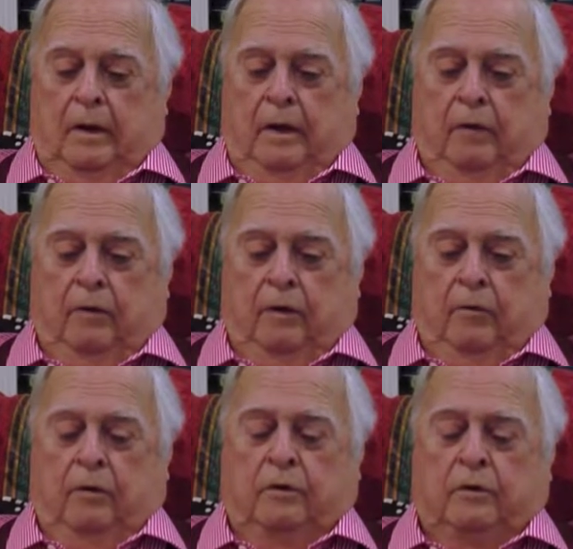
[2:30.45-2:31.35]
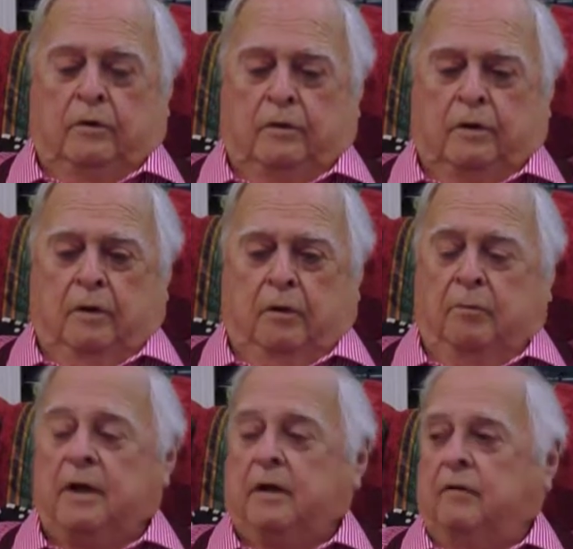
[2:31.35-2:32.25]
it, it was a
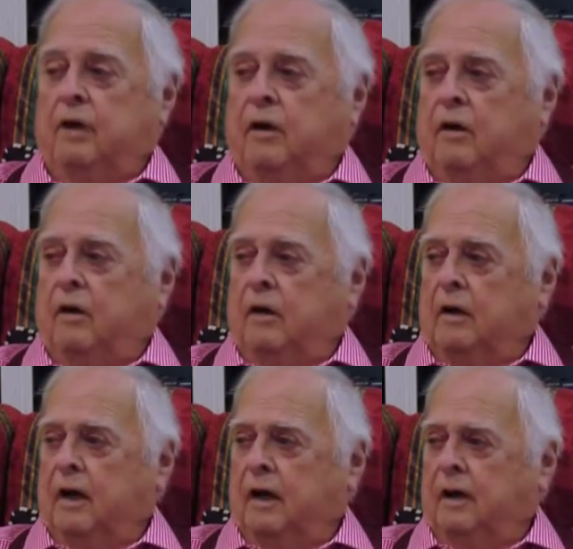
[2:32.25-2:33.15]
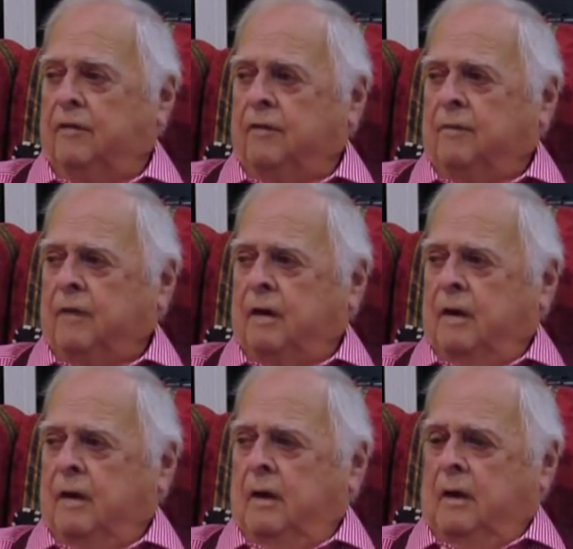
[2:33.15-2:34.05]
bit of a hard life,
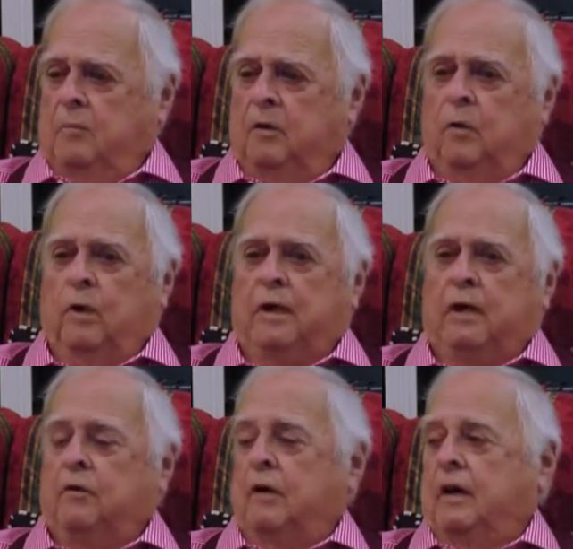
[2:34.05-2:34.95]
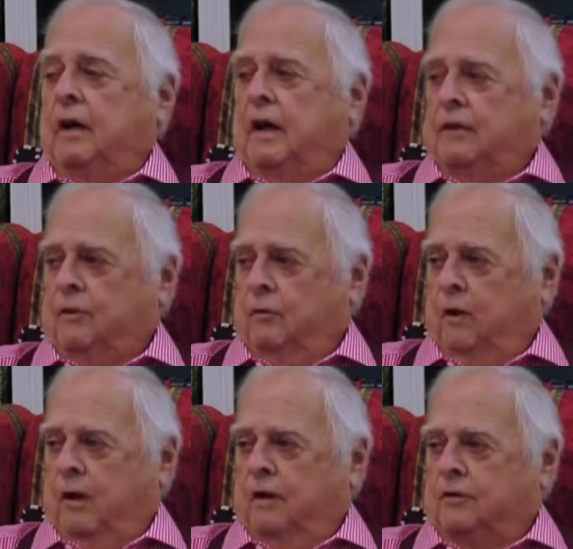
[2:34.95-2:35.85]
but we didn't realize it
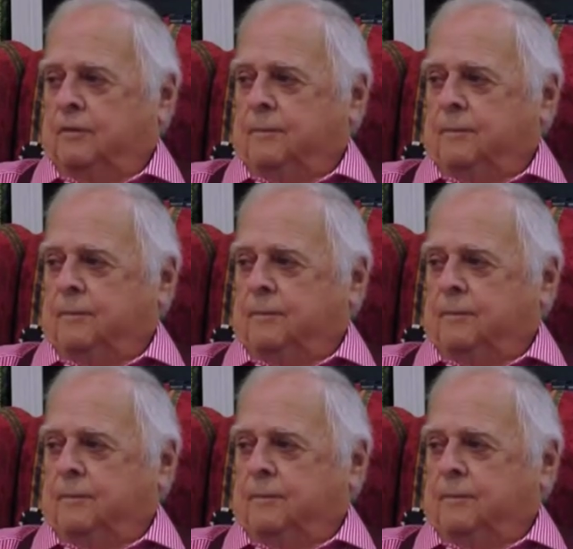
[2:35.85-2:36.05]
was.